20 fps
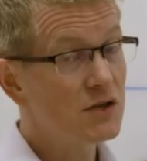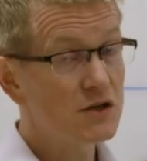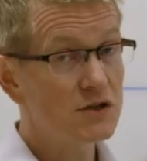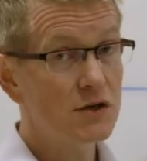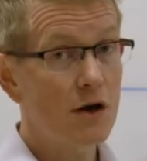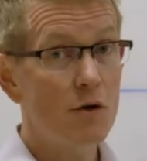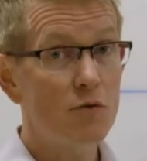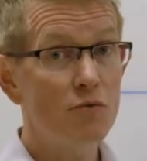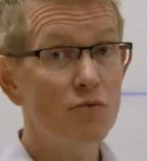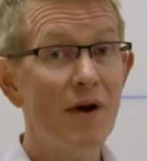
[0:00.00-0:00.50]

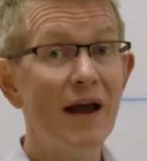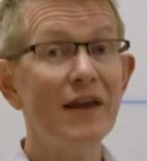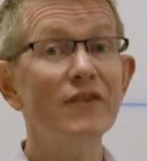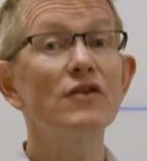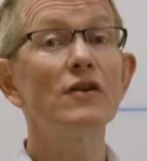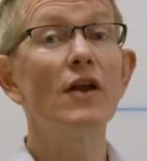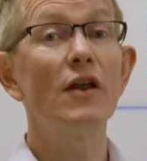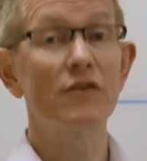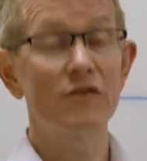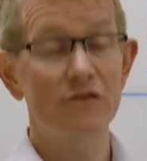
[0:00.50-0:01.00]
there's no
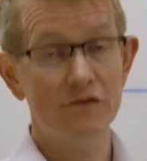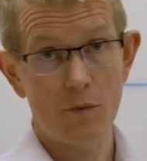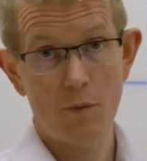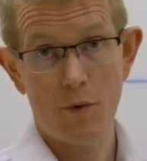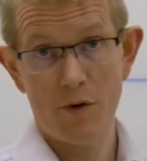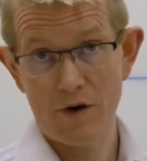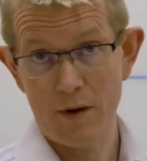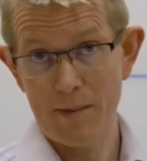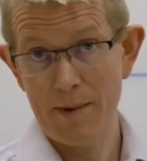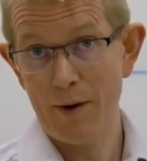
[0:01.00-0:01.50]
resonance to
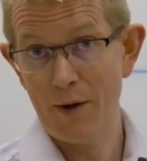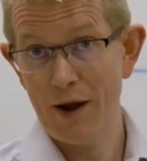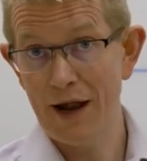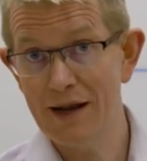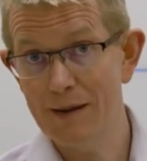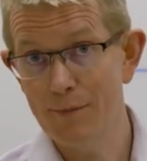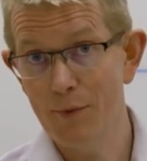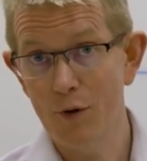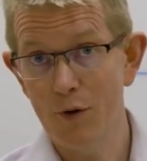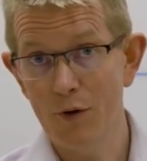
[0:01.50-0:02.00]
worry about
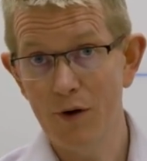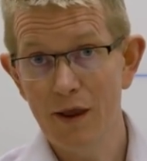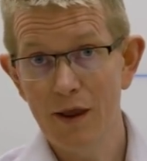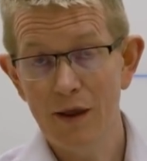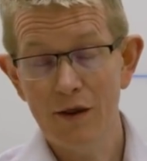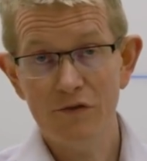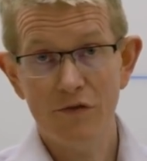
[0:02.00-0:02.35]
anymore.